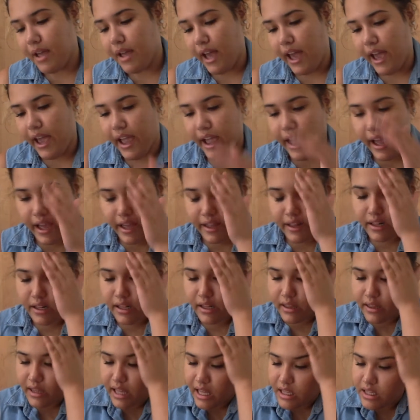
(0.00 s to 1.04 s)
And
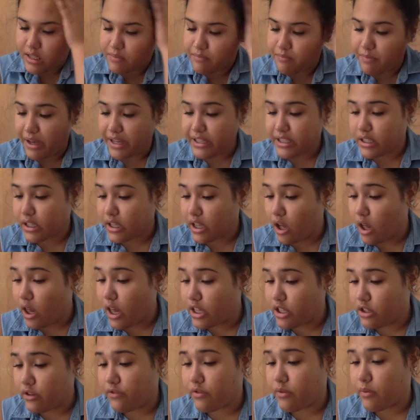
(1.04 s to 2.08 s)
that's basically all I
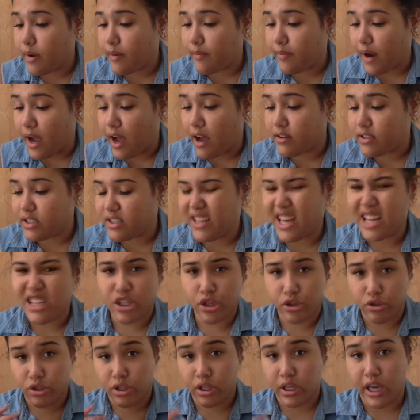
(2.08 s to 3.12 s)
do for my brows, and that's
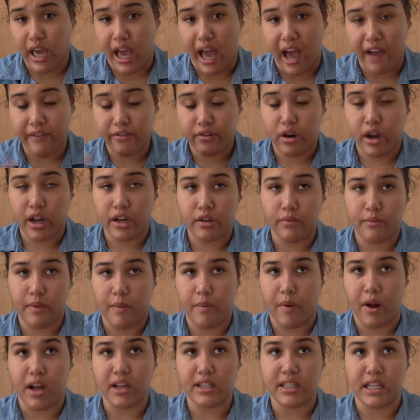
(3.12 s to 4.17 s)
usually after I do my
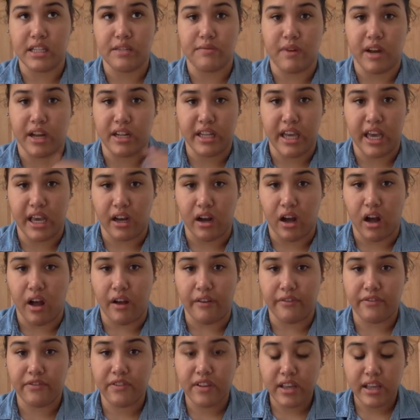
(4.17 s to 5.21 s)
brows, that's when I take
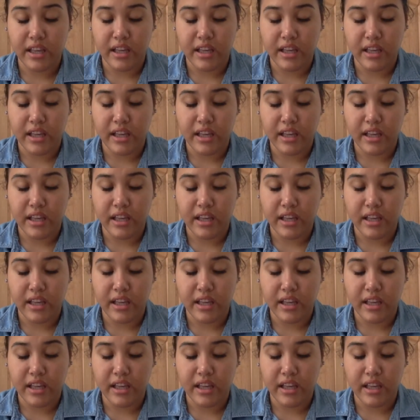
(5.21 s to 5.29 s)
off